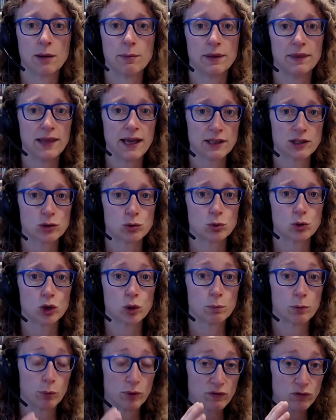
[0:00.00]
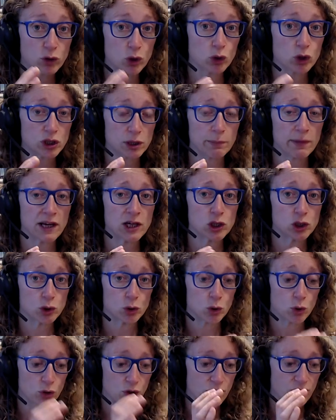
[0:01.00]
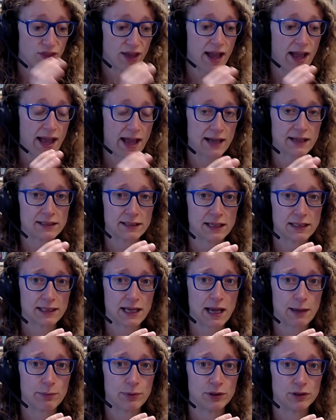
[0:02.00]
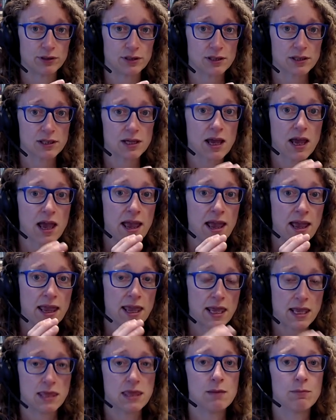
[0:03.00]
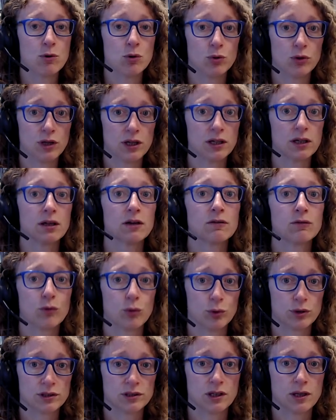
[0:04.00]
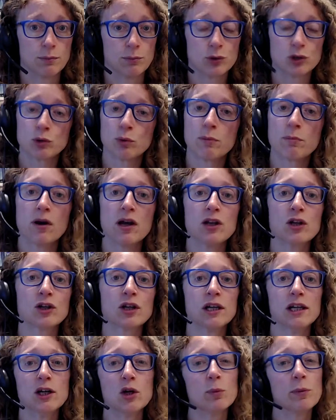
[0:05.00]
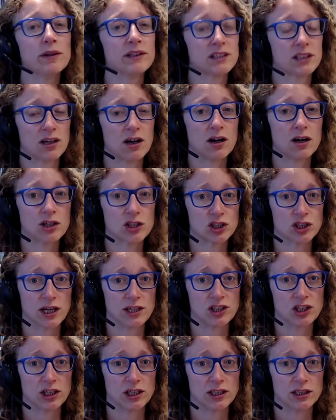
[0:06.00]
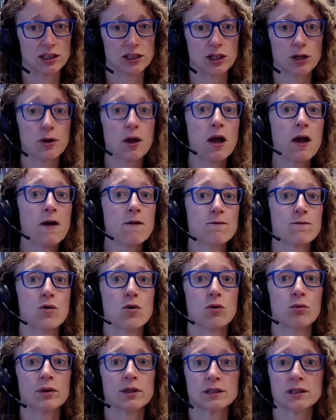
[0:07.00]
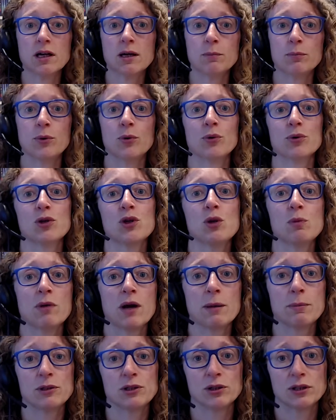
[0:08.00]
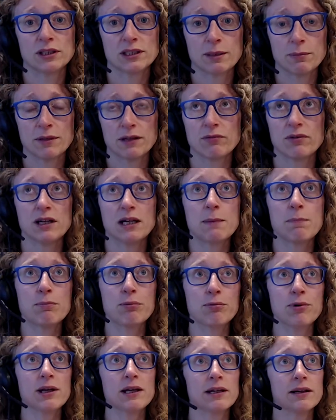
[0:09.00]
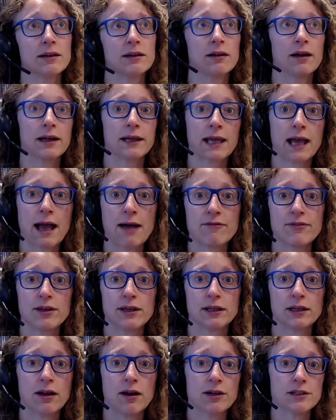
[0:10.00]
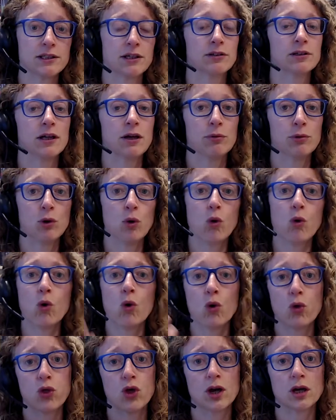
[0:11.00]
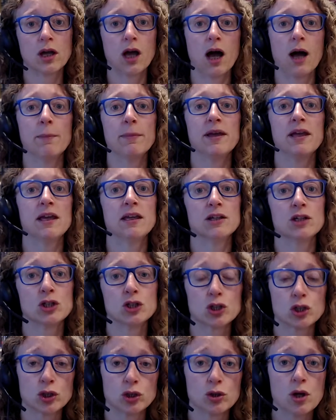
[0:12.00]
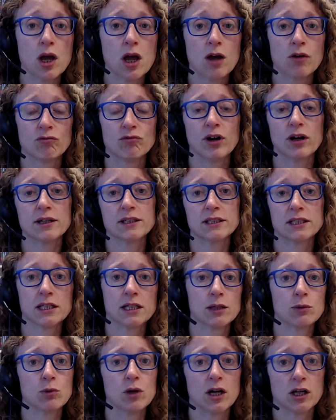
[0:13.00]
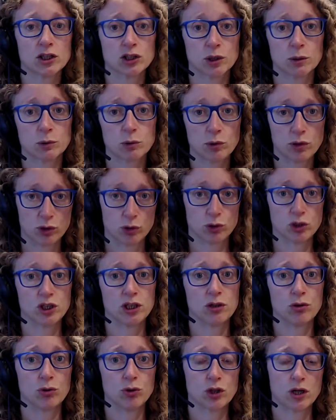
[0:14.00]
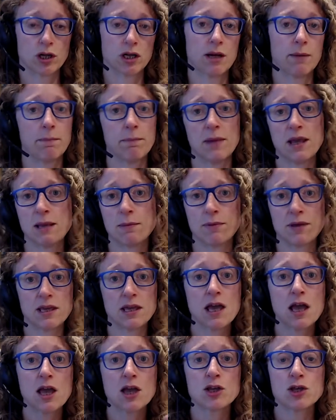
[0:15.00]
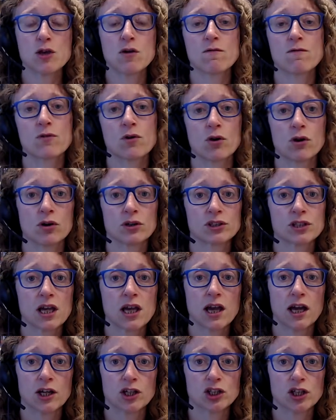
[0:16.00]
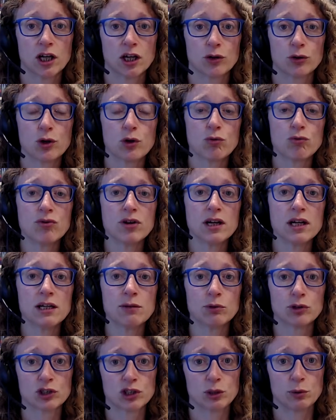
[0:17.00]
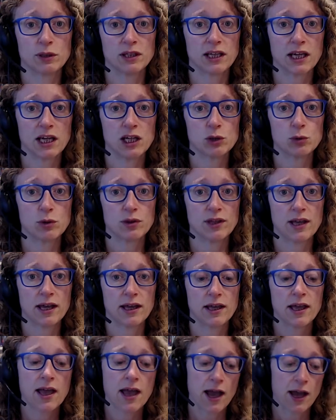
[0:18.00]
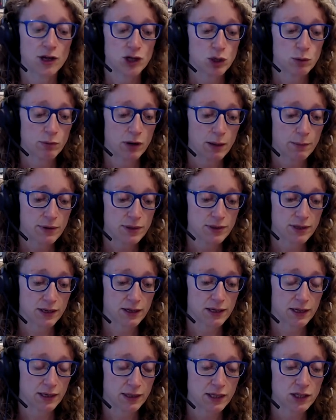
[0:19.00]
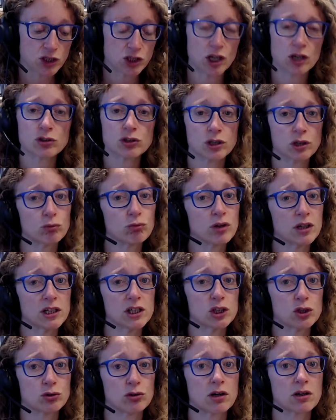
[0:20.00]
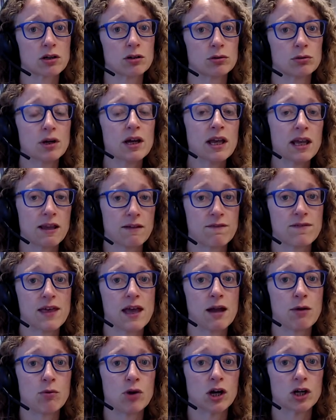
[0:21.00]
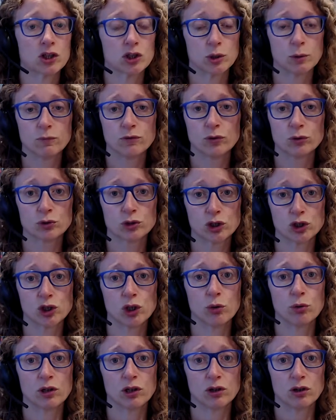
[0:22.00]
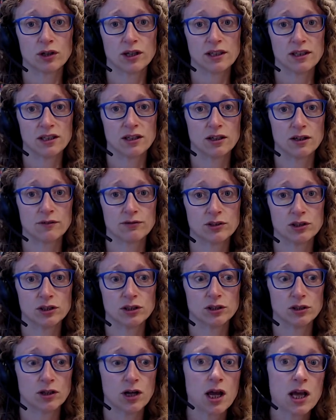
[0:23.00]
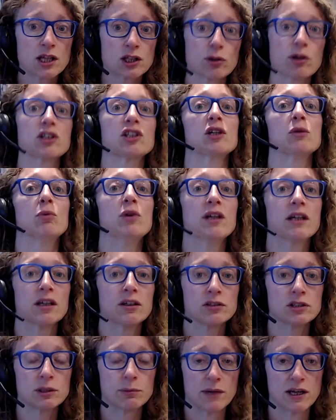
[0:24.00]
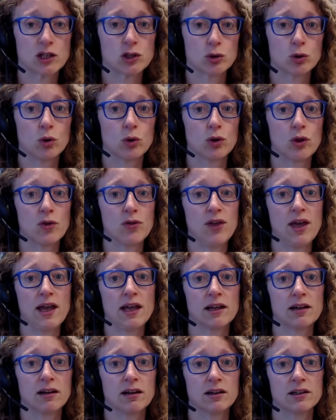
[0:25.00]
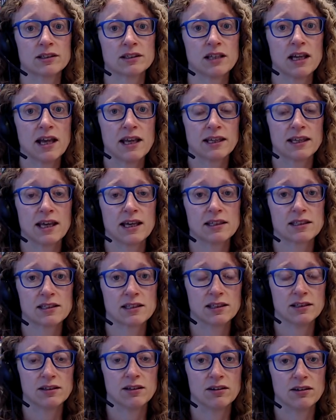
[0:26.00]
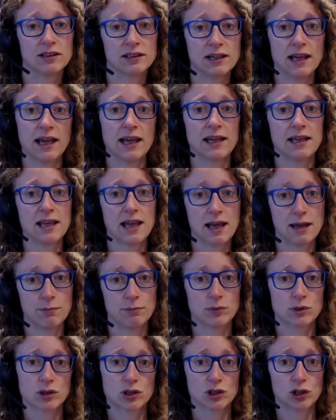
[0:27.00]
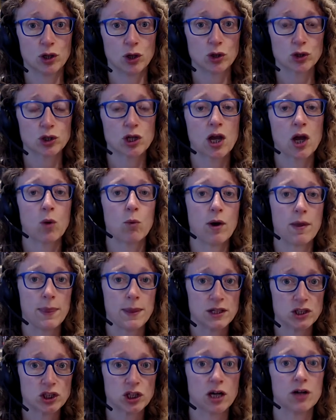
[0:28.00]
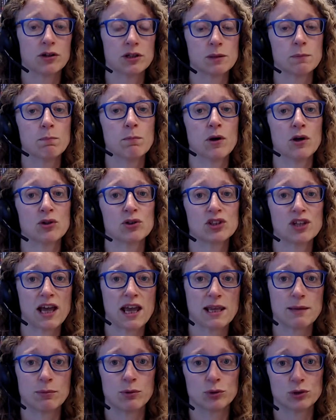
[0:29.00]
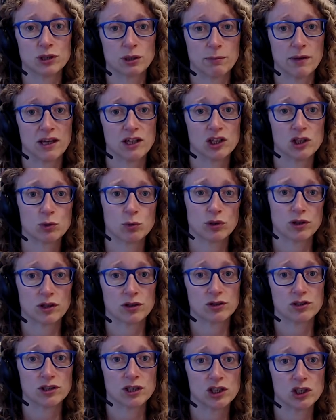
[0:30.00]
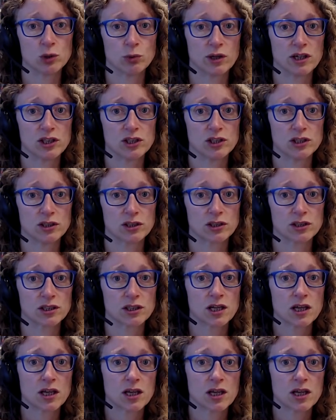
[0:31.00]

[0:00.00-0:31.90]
And that's all good, but we've got to make sure that that access happens in the morning for example. So we might look a little bit at our scheduling. So, for example, you might be doing something really brilliant like having, I don't know, an author come in and do writing workshops with your children. And maybe you've got a child who really wants to engage with that. And you might be thinking, this child's going to really struggle if their workshop falls at two o'clock in the afternoon. So, actually, we're going to make sure that their class gets the 9 a.m. slot when this child is most able to manage with those situations.